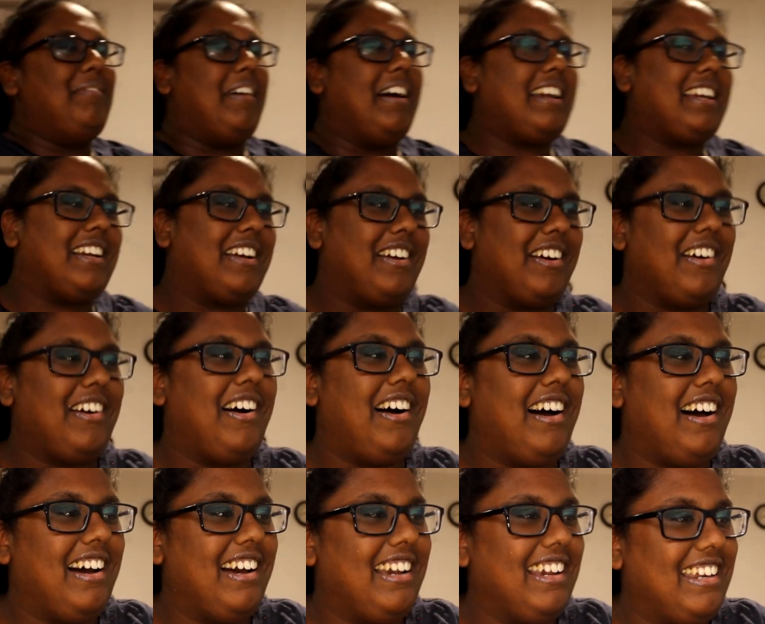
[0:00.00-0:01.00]
my
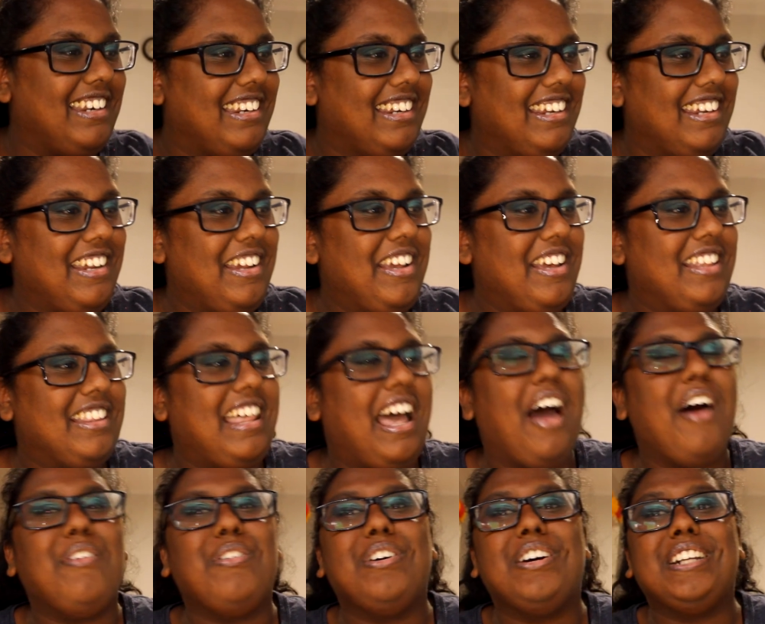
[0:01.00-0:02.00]
god.
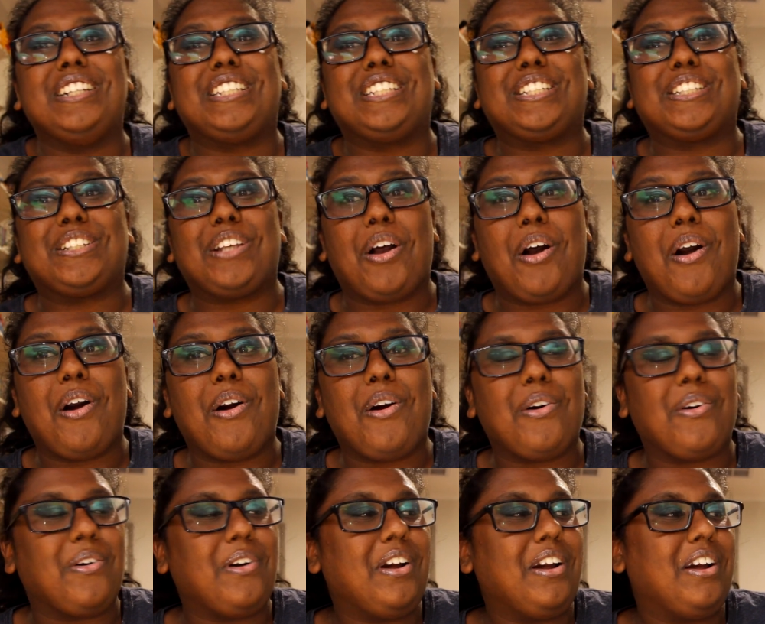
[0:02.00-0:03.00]
That was
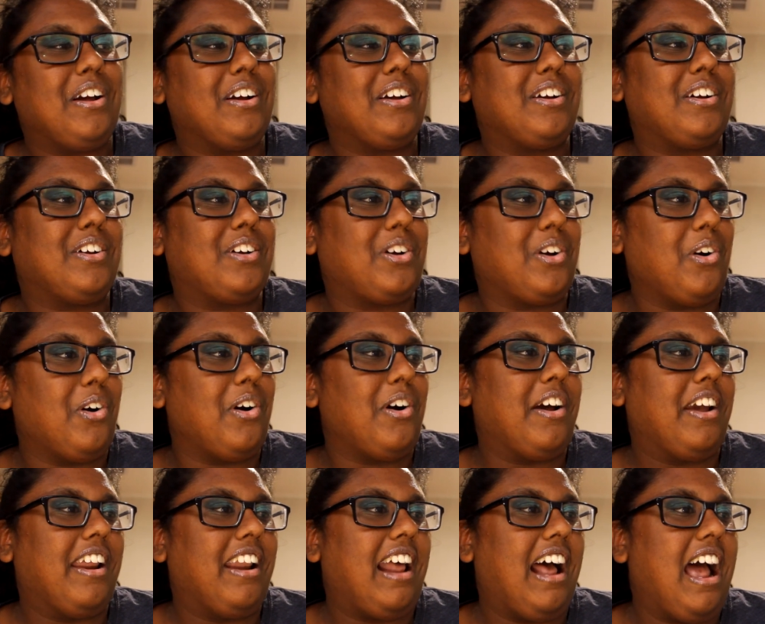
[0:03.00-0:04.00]
so
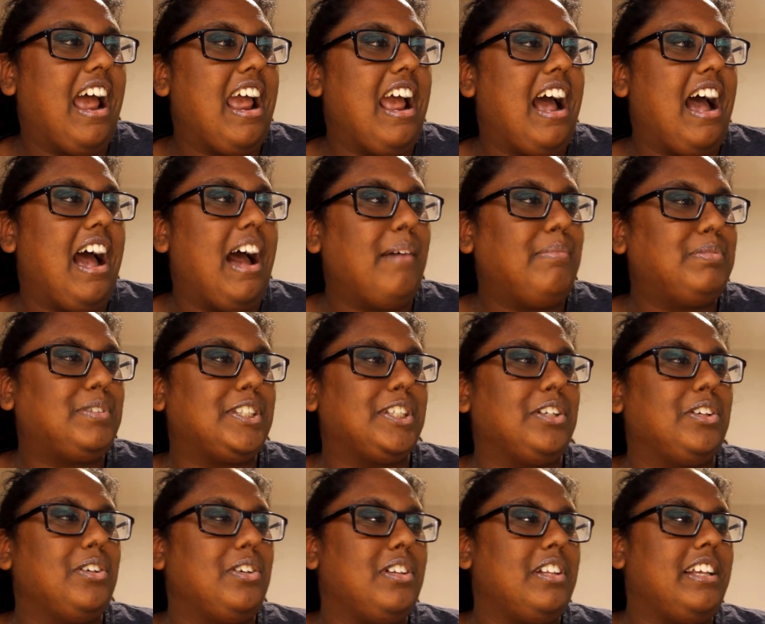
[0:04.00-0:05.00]
good. I
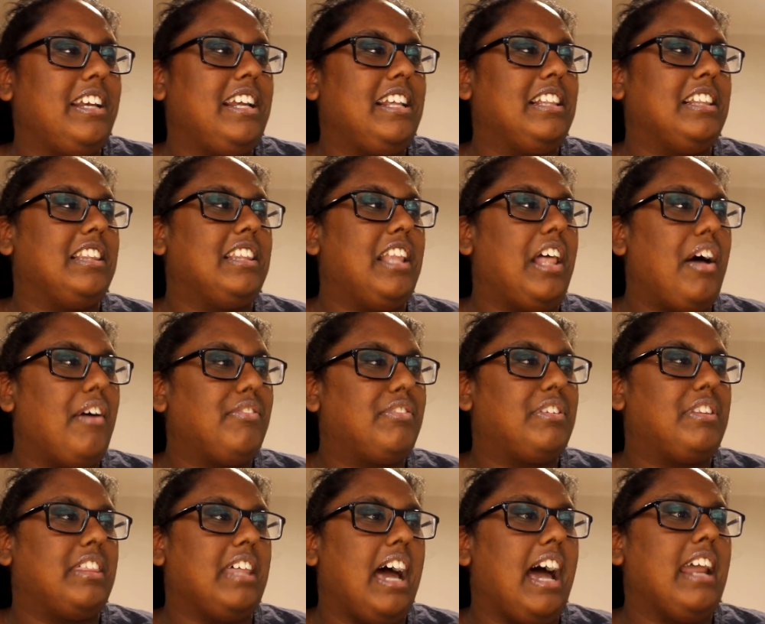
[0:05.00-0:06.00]
absolutely
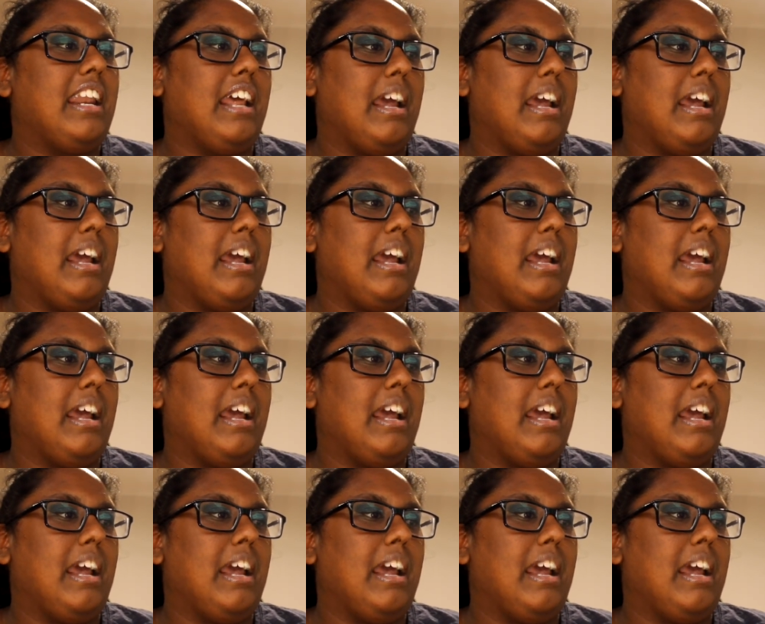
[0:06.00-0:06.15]
loved that